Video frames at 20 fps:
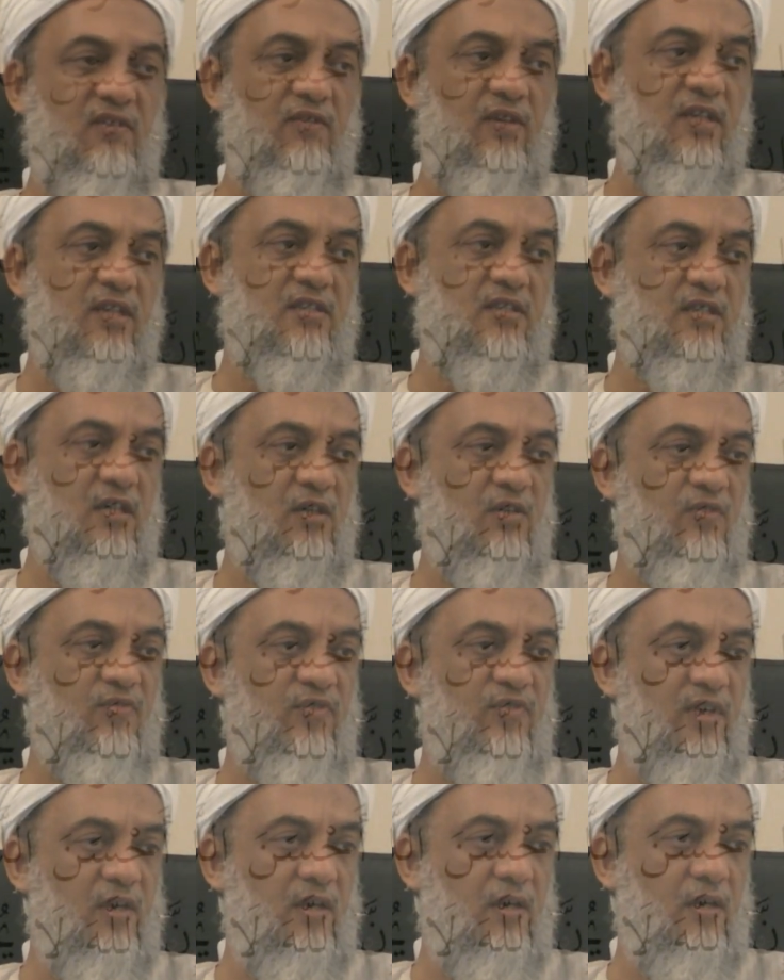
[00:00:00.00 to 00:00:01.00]
live in a state of
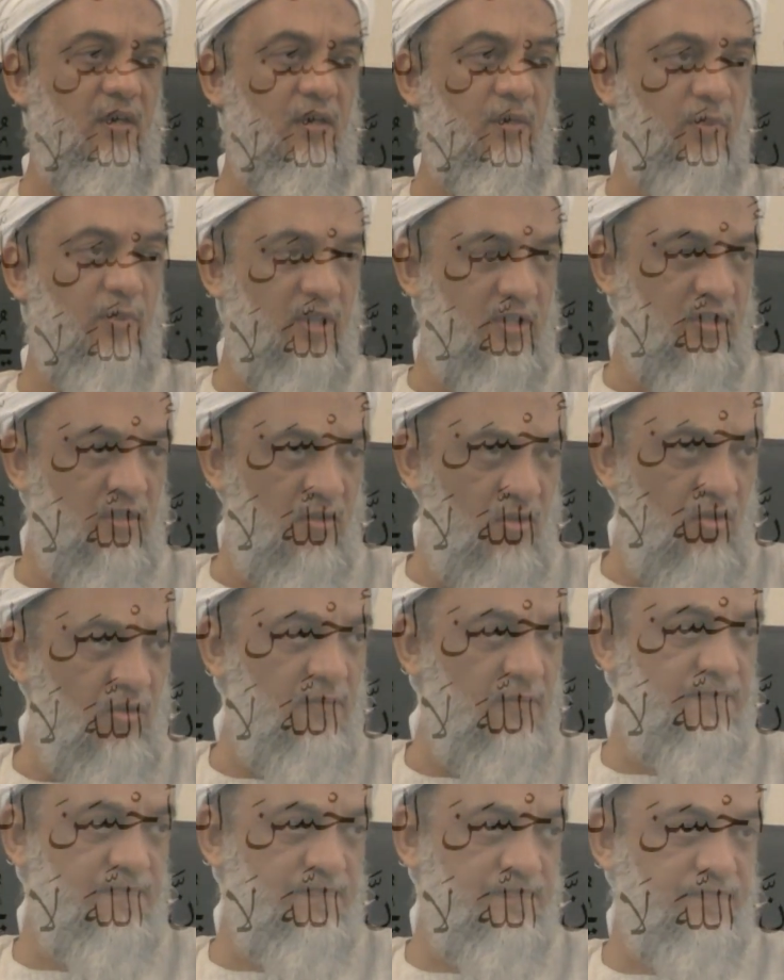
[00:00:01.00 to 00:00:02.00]
fear and depression.
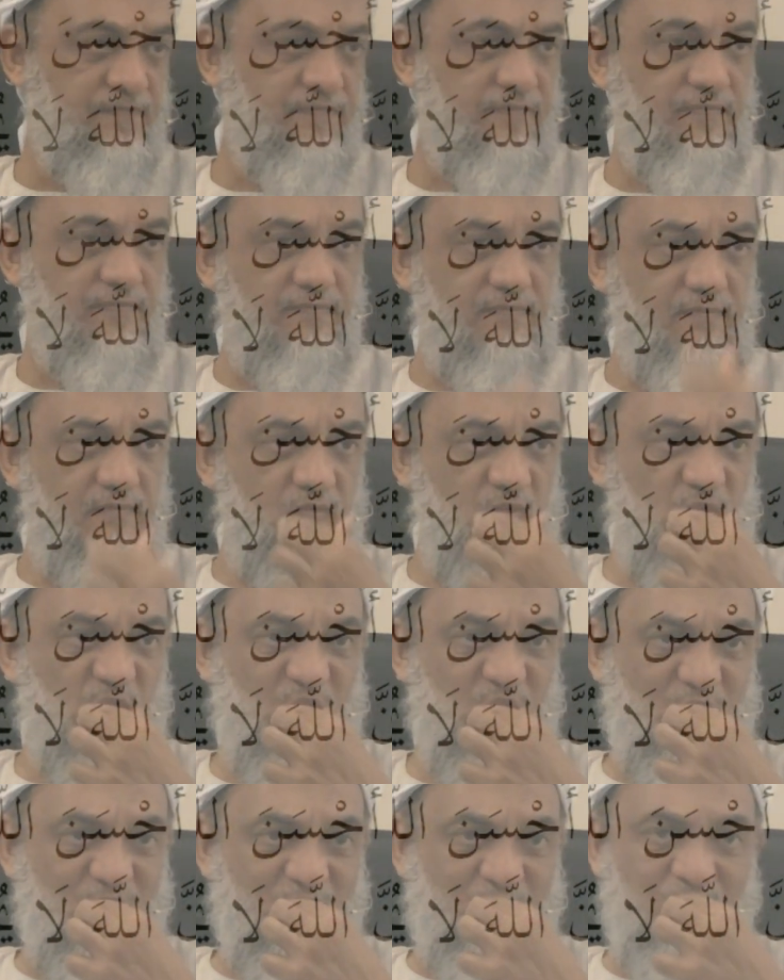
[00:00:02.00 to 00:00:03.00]
No.
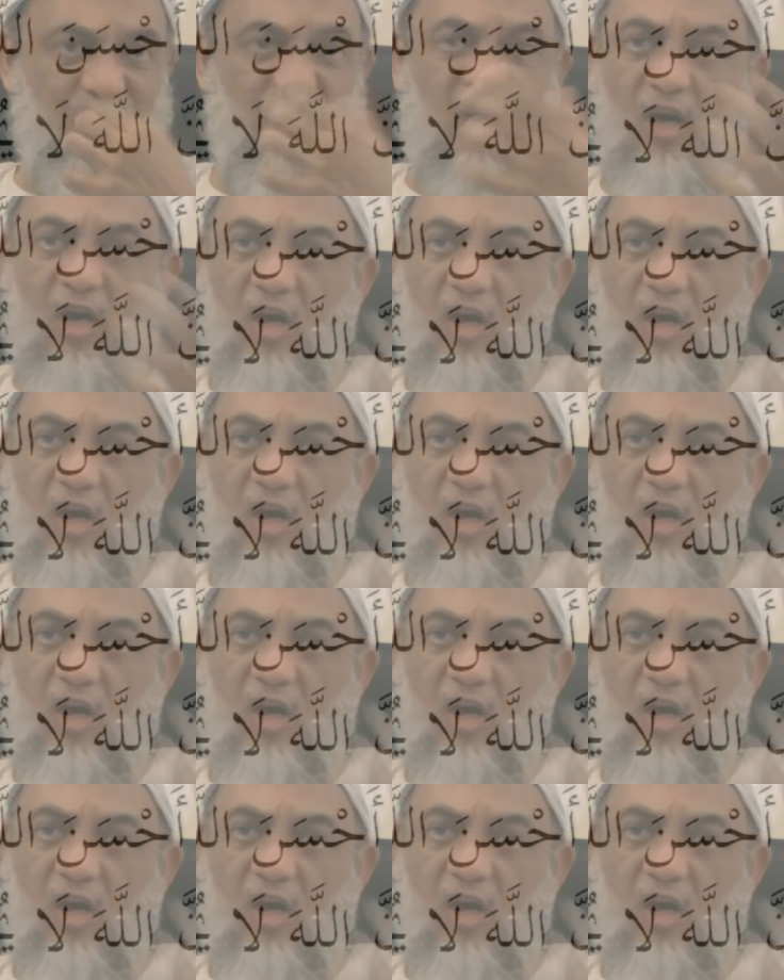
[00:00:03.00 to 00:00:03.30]
By